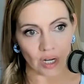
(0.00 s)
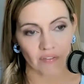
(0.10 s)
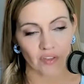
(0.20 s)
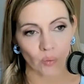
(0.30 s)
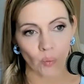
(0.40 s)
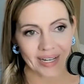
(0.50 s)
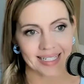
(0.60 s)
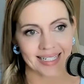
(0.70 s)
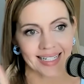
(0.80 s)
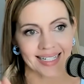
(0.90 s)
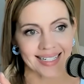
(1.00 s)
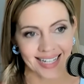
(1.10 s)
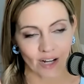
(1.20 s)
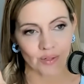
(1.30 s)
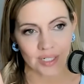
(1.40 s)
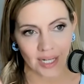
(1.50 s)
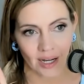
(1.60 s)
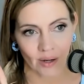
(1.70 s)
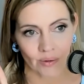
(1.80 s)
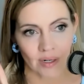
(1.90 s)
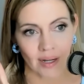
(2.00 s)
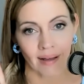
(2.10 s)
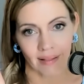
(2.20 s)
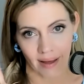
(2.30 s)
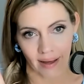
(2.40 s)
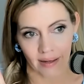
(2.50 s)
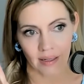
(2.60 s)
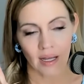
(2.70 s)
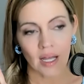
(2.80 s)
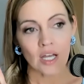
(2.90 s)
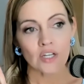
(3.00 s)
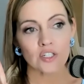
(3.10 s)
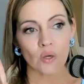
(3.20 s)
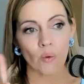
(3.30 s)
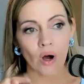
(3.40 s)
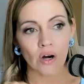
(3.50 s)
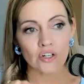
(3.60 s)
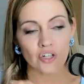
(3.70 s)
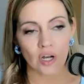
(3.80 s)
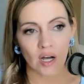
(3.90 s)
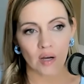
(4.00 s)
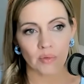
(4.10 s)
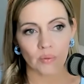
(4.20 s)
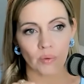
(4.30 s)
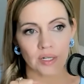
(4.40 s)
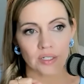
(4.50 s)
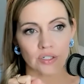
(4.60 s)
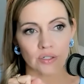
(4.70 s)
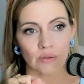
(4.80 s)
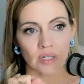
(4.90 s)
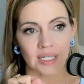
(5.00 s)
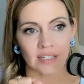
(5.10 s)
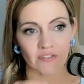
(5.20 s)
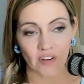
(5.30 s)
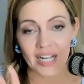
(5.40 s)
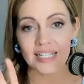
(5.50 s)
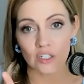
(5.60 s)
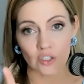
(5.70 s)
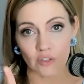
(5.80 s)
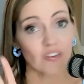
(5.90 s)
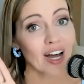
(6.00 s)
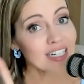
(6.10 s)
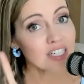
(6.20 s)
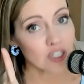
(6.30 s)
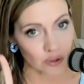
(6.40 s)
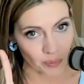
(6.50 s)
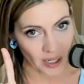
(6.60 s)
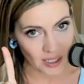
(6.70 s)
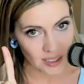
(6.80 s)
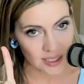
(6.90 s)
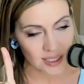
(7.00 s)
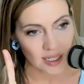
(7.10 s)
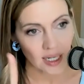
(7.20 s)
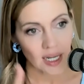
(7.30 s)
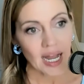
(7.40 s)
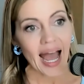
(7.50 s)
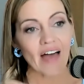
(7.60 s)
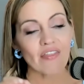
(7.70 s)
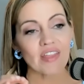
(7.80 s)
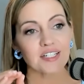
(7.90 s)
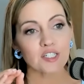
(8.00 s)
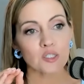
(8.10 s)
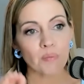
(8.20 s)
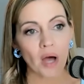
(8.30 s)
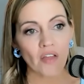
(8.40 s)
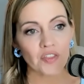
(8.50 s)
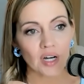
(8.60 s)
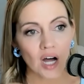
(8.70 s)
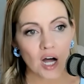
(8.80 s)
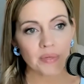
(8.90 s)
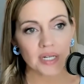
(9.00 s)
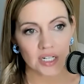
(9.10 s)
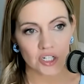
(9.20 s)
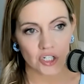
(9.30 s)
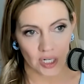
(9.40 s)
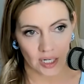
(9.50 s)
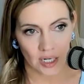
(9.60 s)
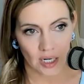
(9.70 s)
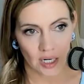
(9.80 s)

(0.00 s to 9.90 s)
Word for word: of the Westin in downtown LA. So our job was to find a find a clue box and then spot the combination